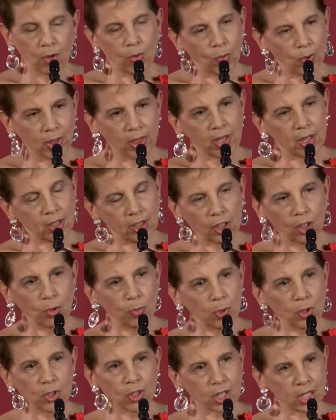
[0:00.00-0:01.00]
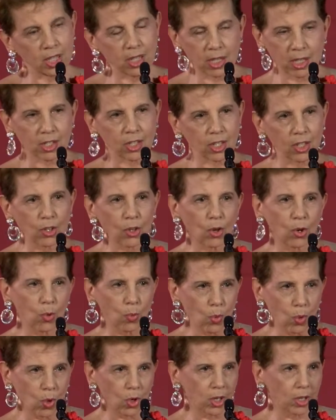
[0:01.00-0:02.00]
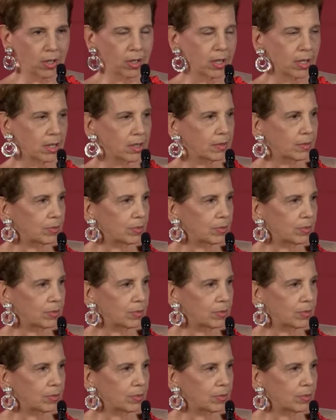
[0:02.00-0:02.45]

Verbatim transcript: with the Global Citizen Award.